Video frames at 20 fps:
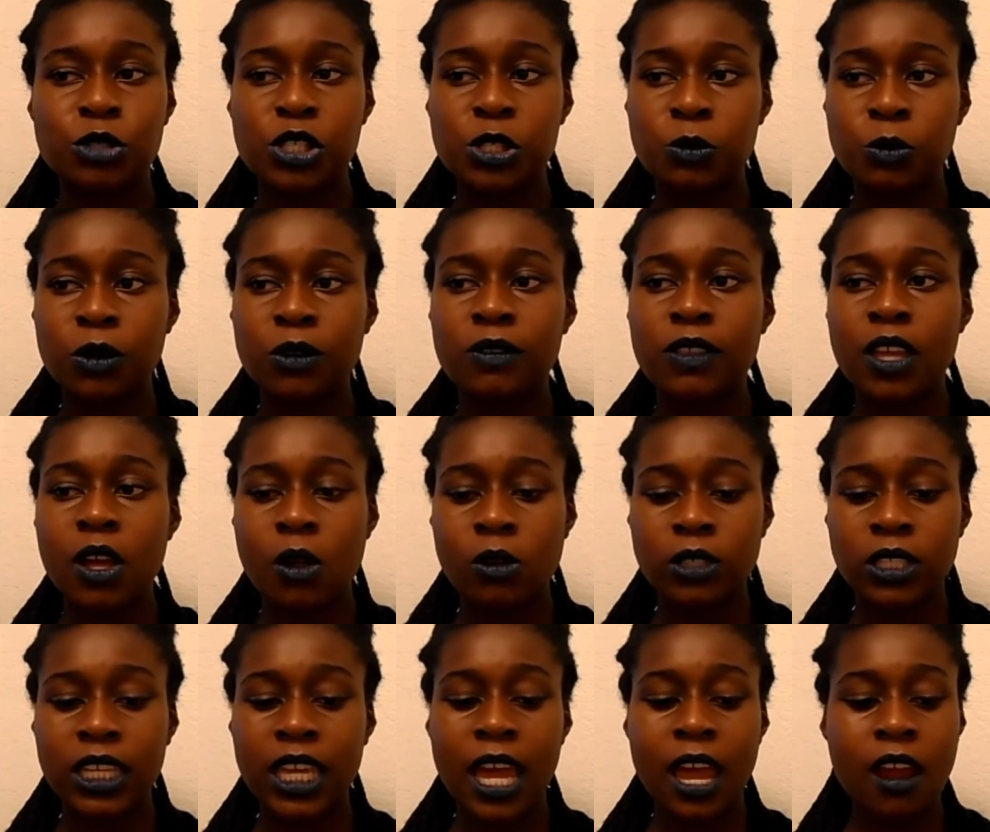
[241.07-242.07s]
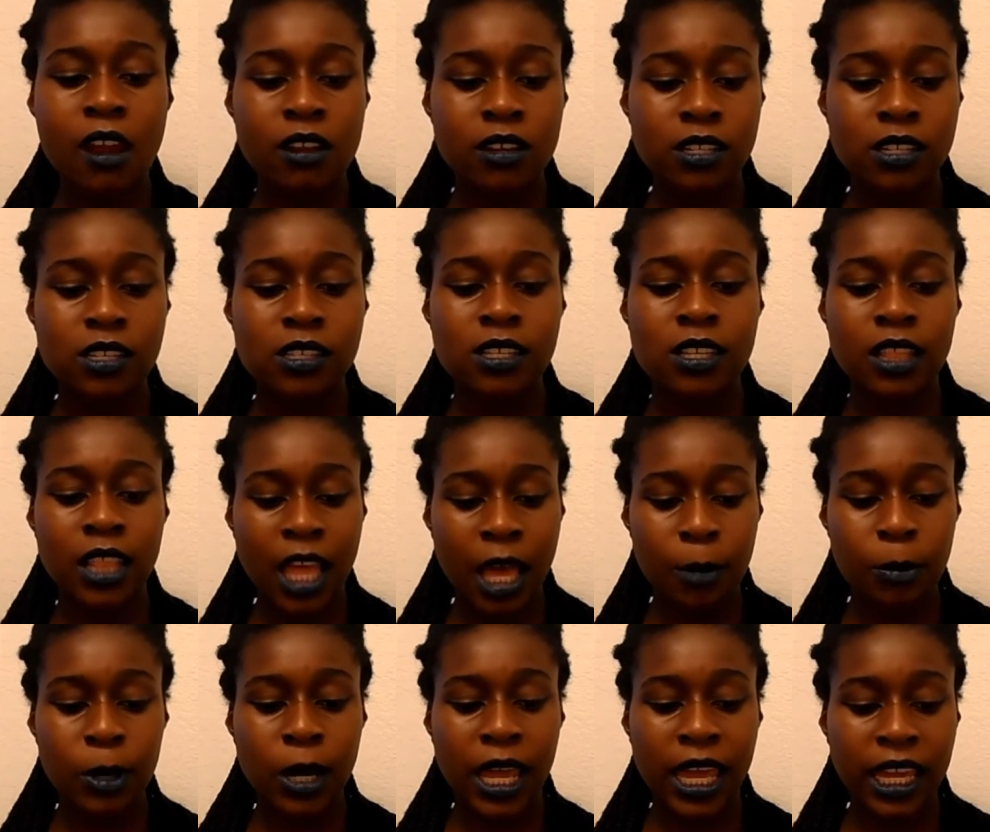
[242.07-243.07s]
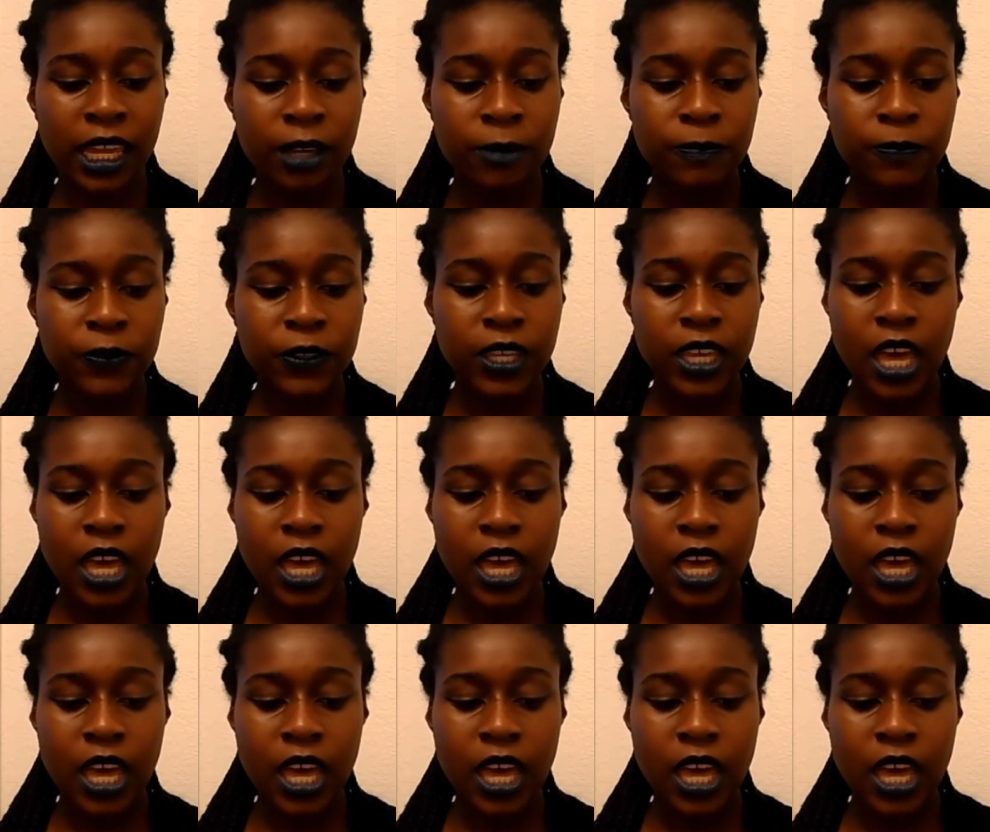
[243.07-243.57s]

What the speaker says: She's one of the older characters in that play,